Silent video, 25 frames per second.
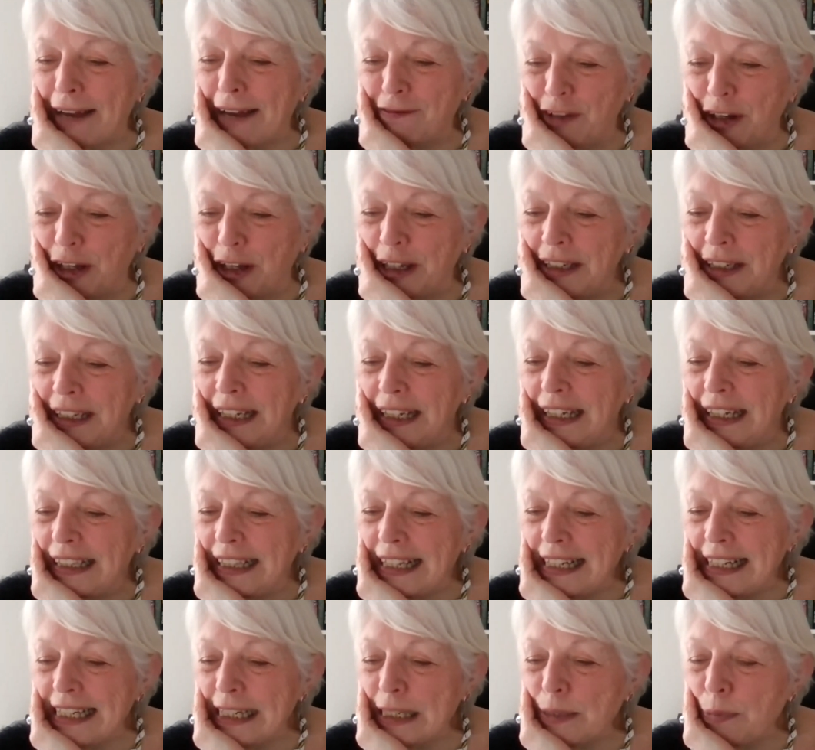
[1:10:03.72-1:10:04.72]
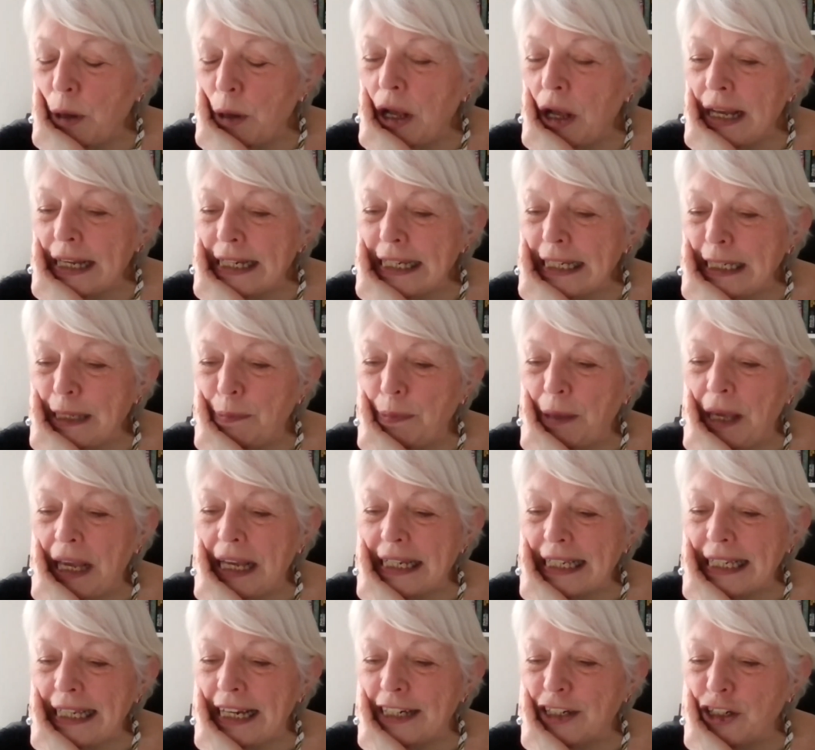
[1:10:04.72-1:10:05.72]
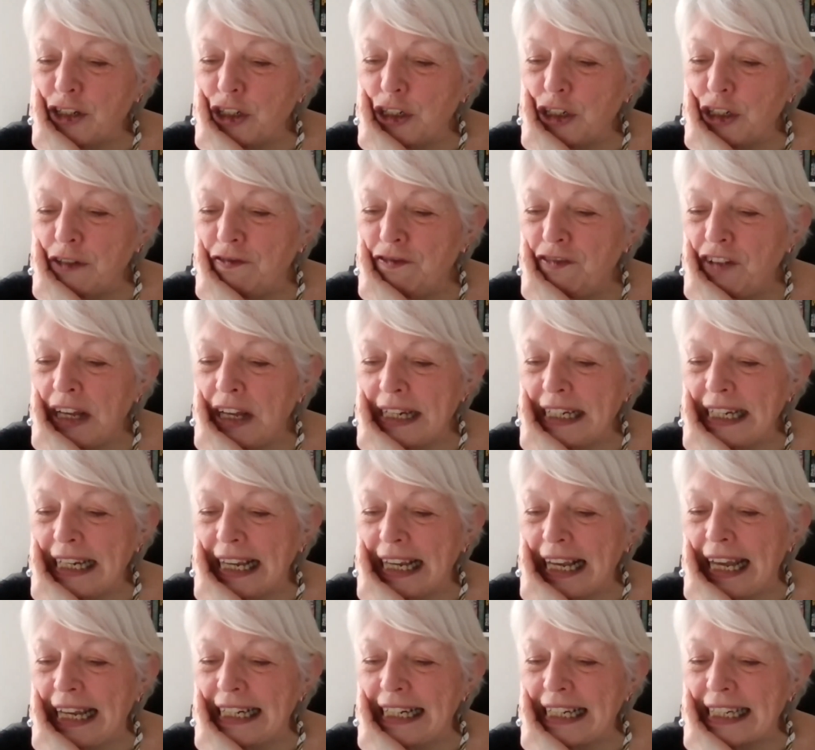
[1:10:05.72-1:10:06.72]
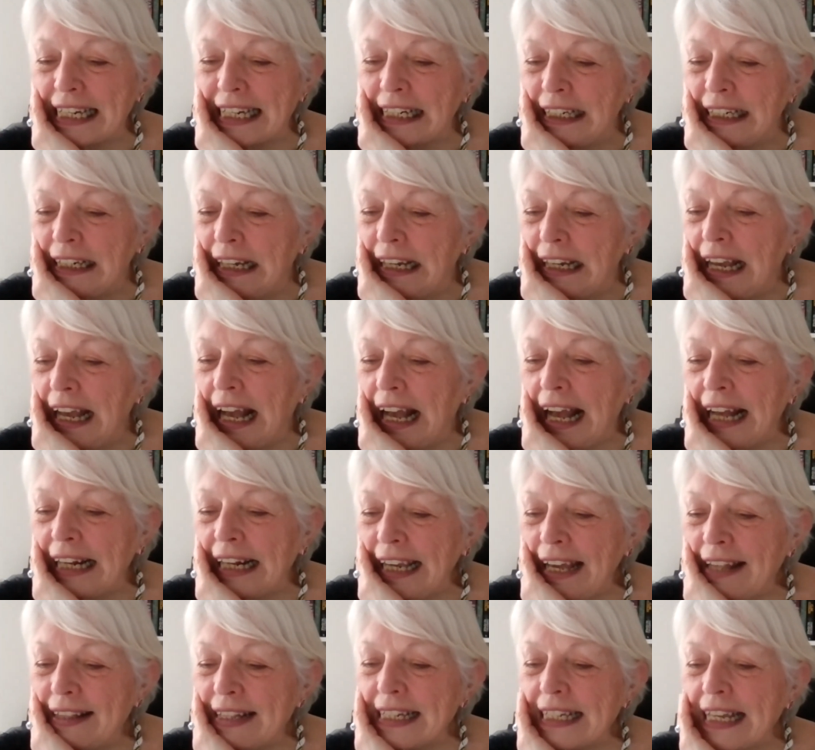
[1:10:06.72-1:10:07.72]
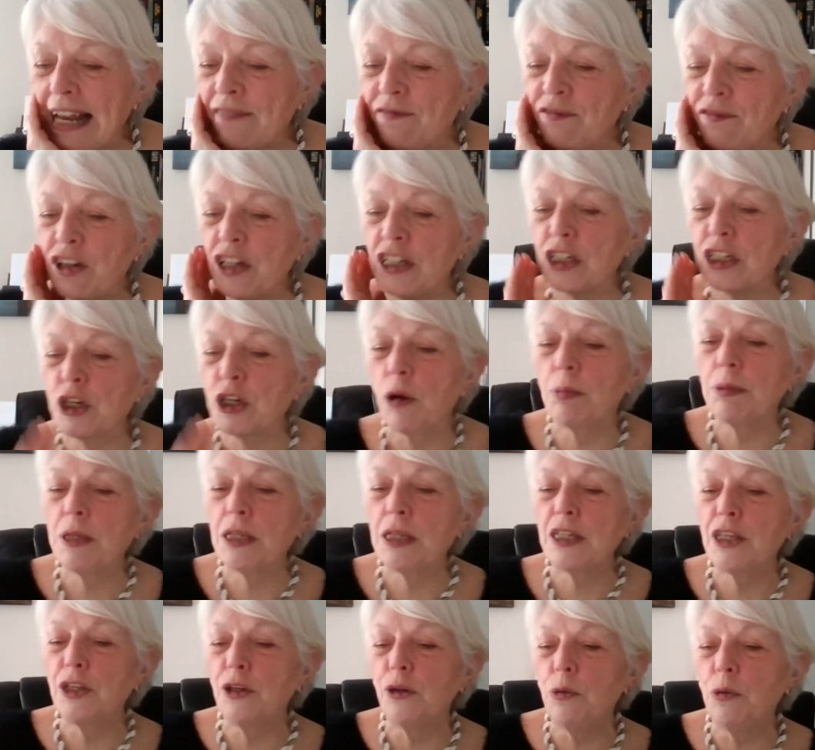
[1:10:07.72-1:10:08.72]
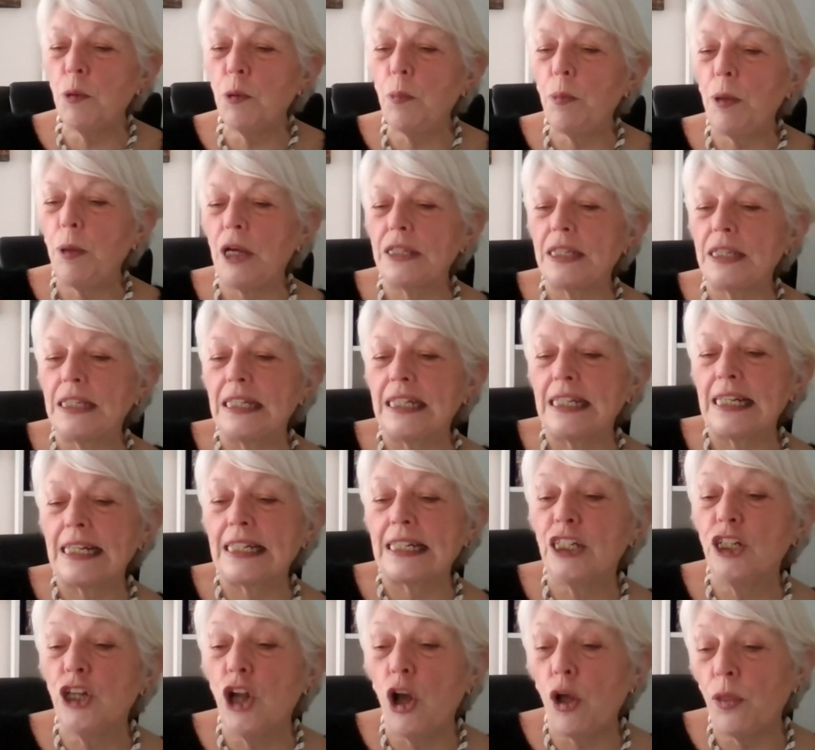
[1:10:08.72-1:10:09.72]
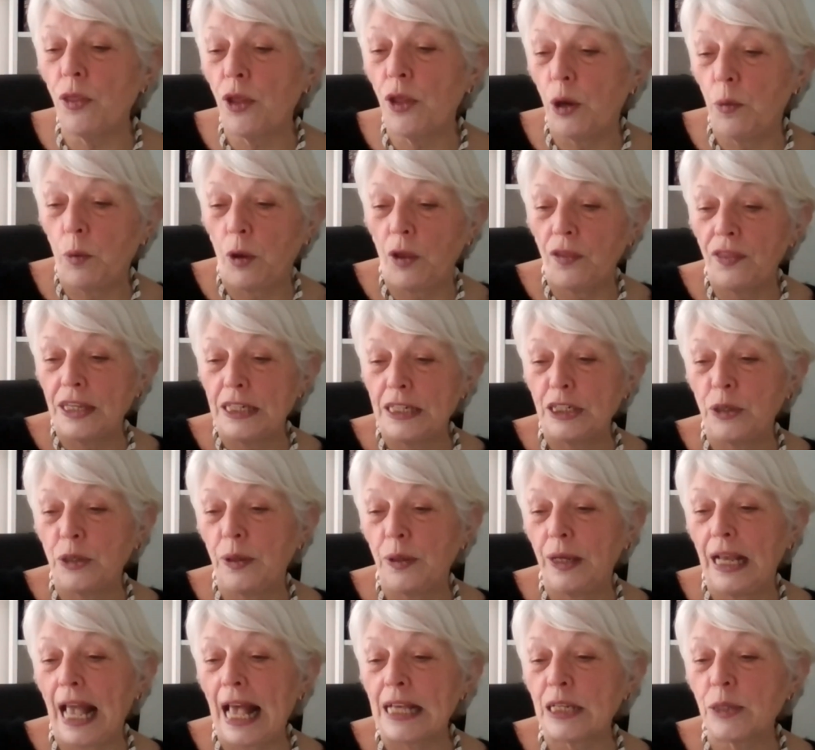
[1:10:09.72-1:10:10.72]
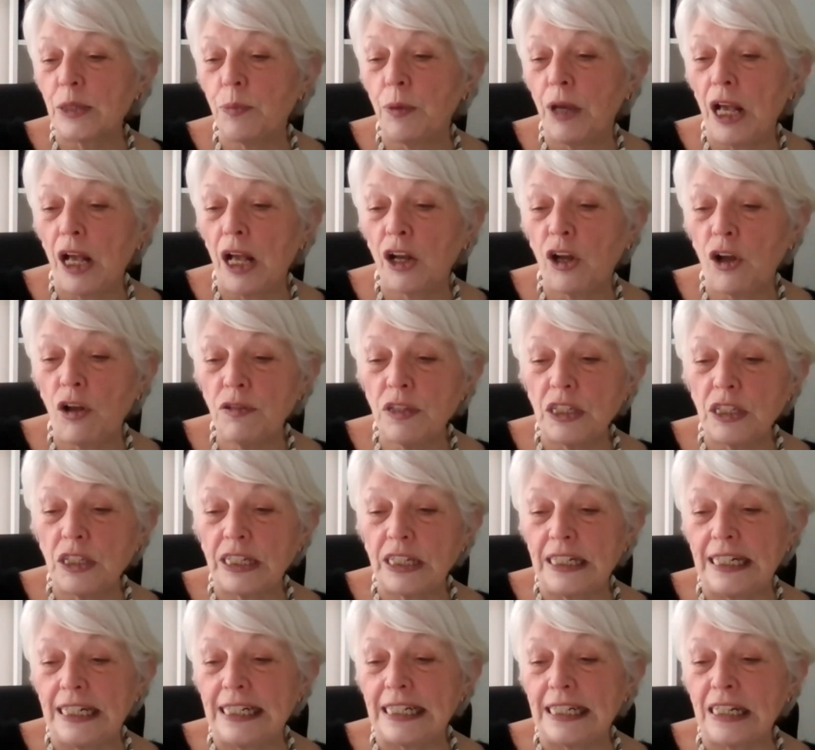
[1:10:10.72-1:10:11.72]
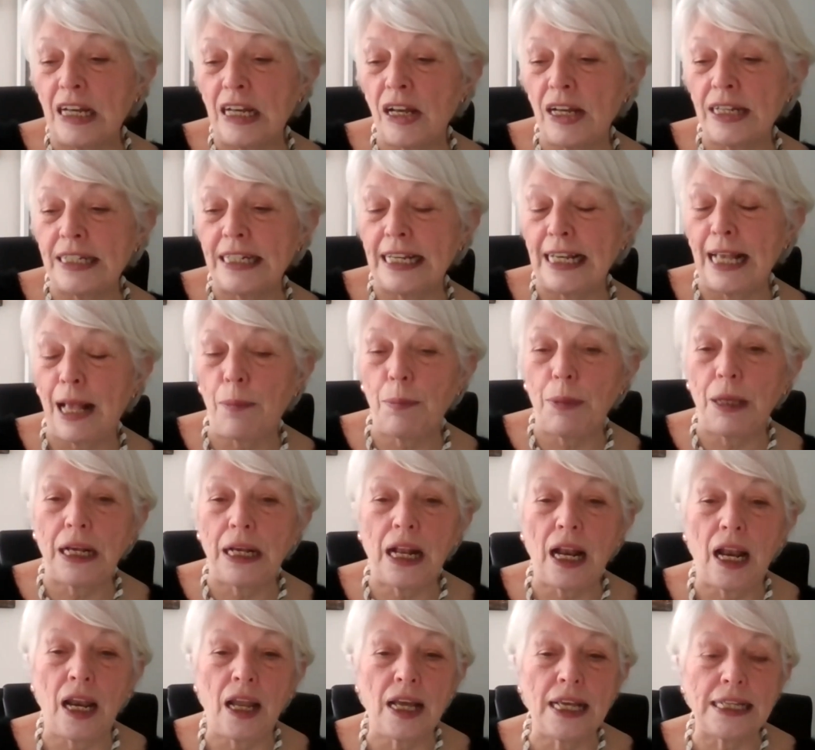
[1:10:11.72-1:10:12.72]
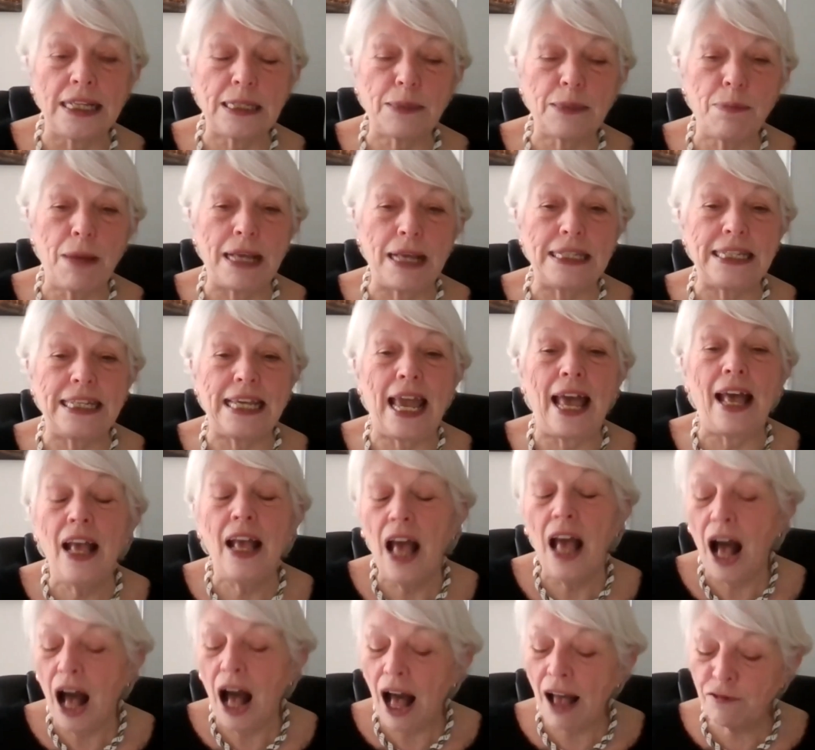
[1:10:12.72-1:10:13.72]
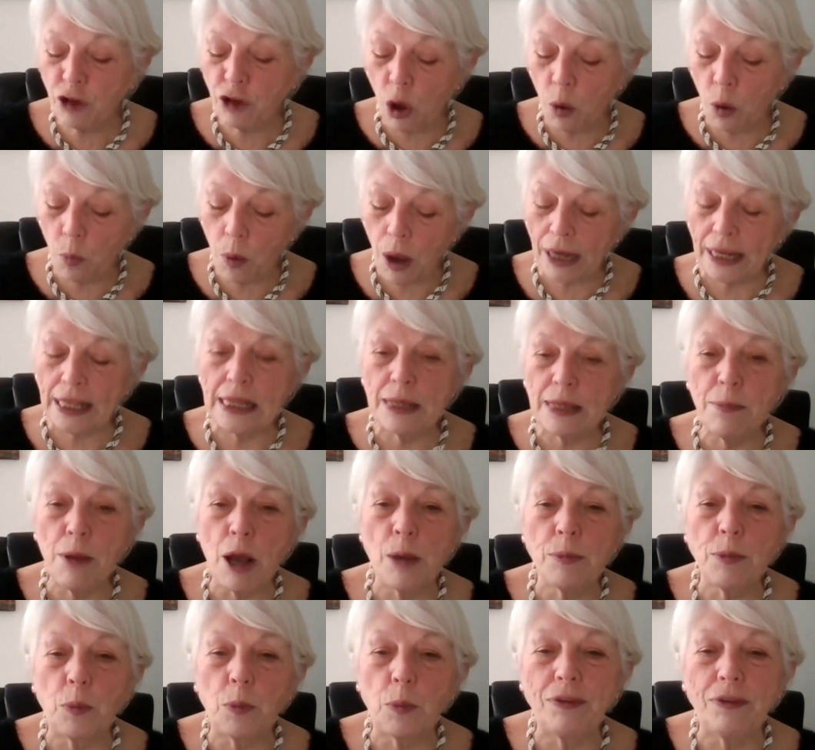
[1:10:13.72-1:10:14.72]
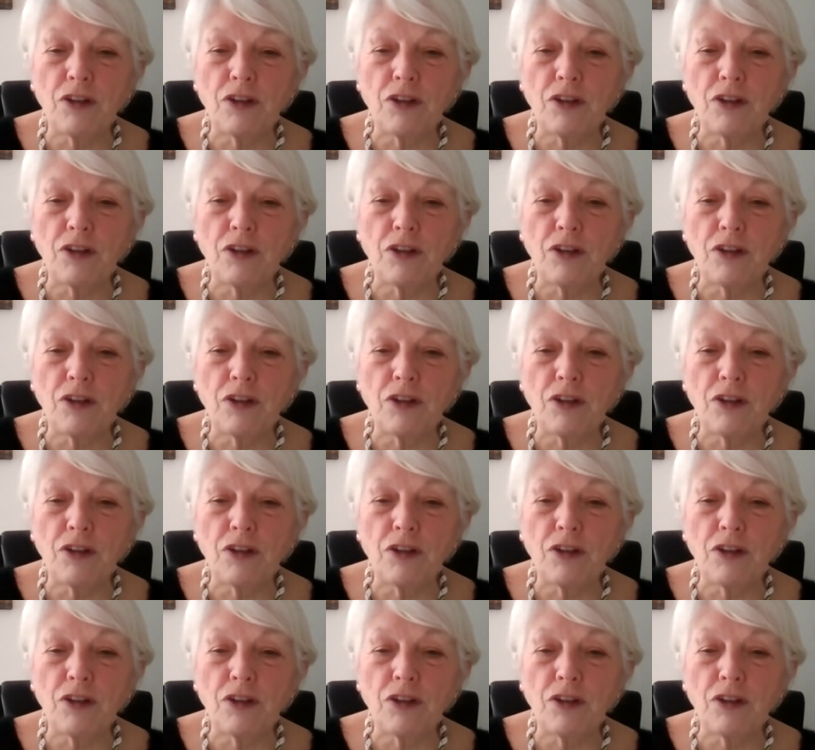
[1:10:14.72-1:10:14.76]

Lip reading: advert. This is what ICB, etc. should fight against and get this advert stopped, as the normal person does not know what they're doing, as we are constantly tidying up a client's mess. Yeah, I've got one at the moment.